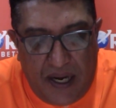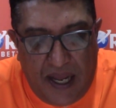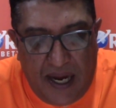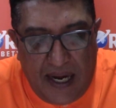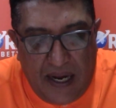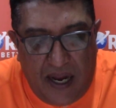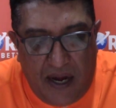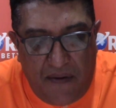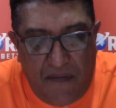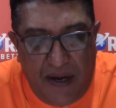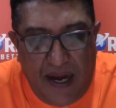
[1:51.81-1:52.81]

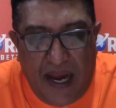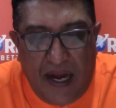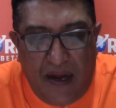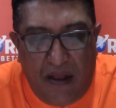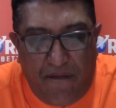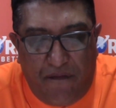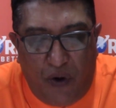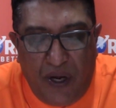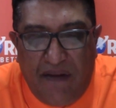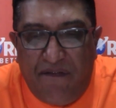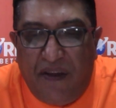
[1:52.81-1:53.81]

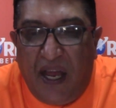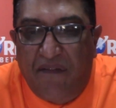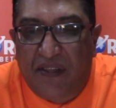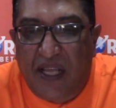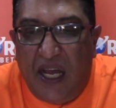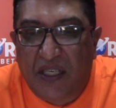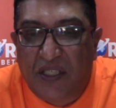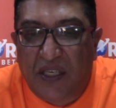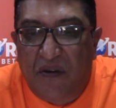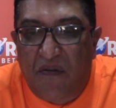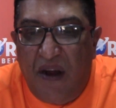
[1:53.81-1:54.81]

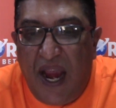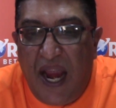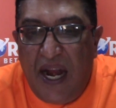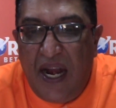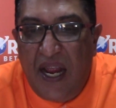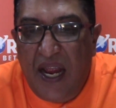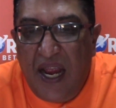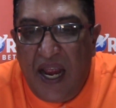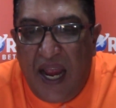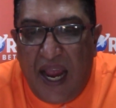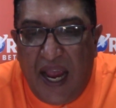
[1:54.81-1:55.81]
945,000 Rand,
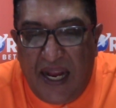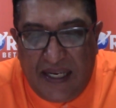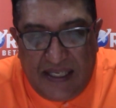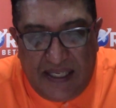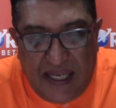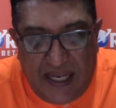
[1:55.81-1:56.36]
and